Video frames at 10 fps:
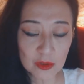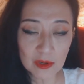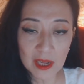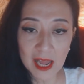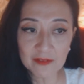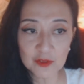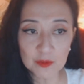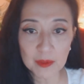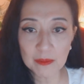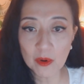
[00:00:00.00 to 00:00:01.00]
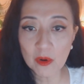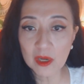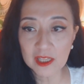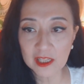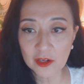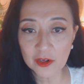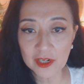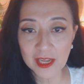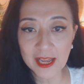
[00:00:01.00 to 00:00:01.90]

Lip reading: you have to be more alert,